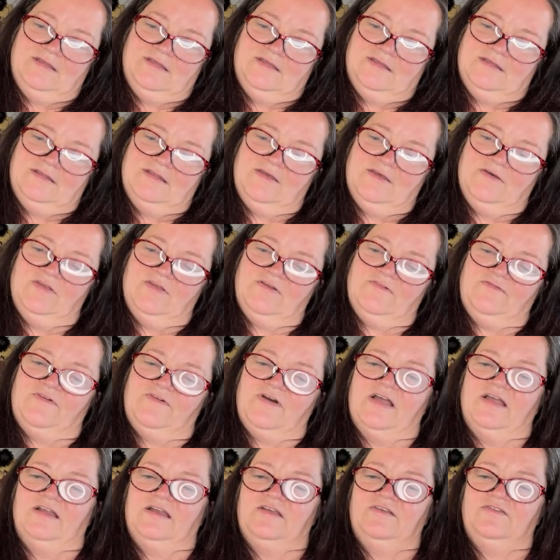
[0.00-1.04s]
No, they're
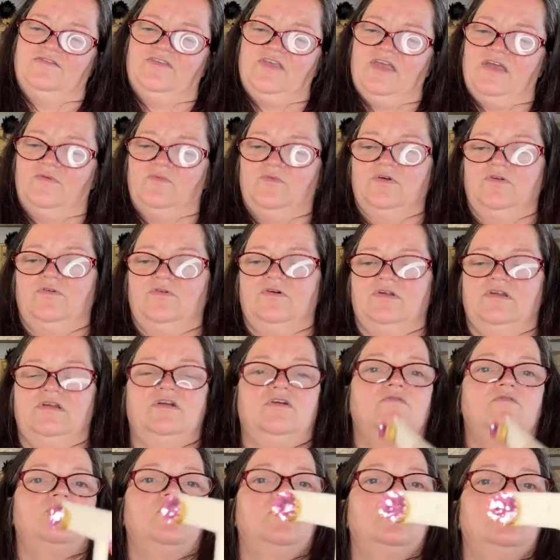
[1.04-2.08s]
fine. I just had one on here
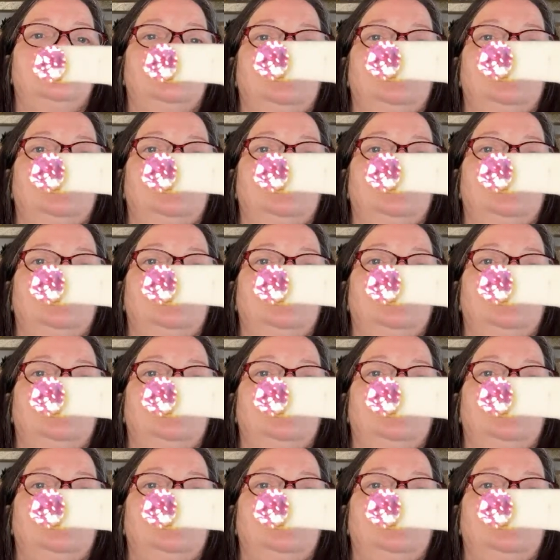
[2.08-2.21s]
wrong.